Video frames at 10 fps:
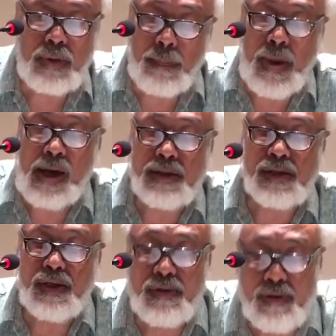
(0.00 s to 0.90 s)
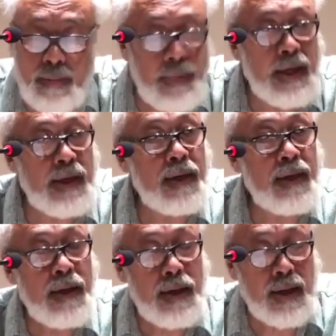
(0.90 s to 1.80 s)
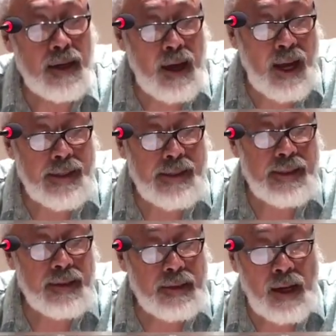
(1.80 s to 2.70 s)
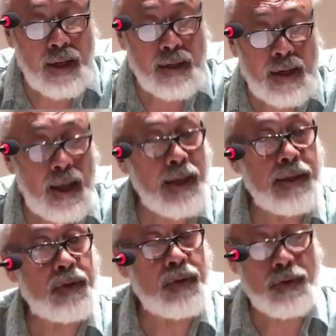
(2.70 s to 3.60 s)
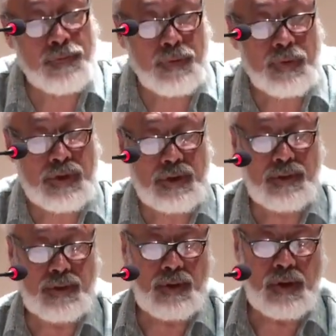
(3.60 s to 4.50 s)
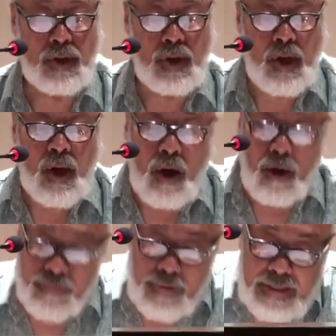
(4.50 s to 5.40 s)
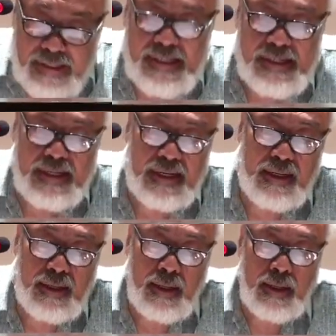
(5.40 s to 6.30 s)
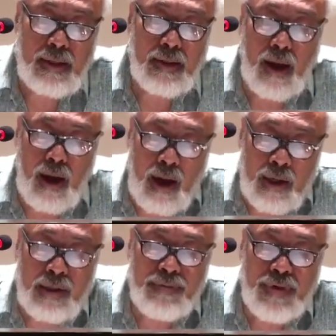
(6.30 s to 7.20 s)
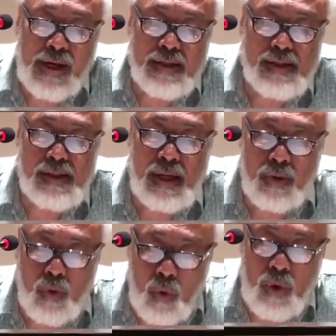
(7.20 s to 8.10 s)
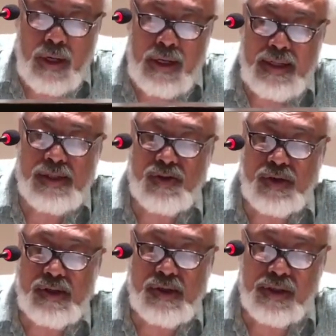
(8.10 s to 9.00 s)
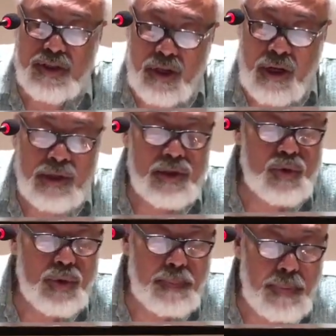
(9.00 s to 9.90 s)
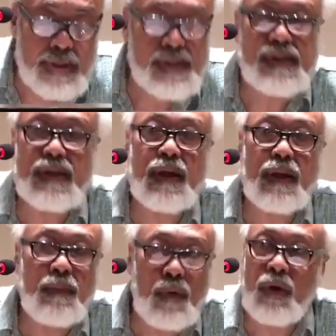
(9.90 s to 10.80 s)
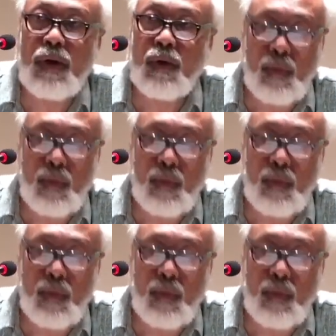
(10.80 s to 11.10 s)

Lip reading: of the past remain a guiding dark light to the future. Of necessity, the artifacts and oral histories are charged with personal and moral